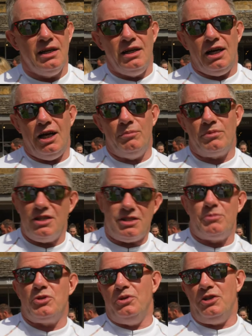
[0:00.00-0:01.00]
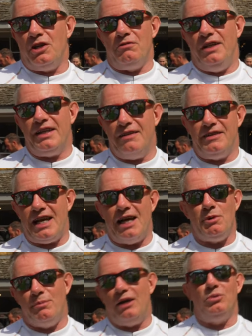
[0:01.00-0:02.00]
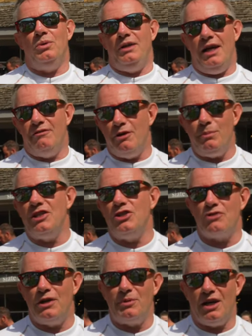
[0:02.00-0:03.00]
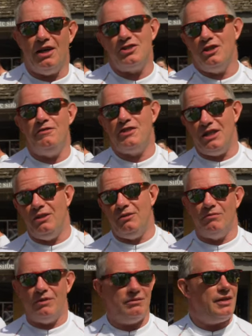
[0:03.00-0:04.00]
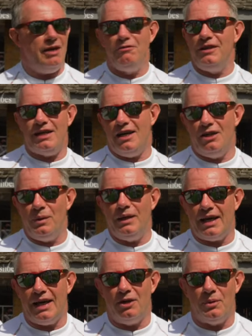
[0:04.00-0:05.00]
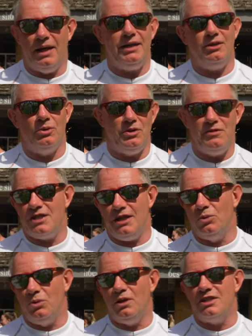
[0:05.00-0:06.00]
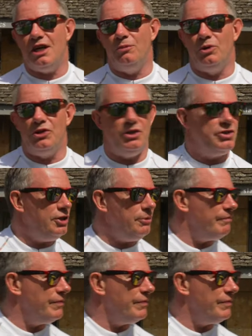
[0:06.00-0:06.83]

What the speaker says: because I'm sure you don't really give a damn about all the other mainstream cars that you've seen every day of the week anyway, or you've seen all the time on YouTube.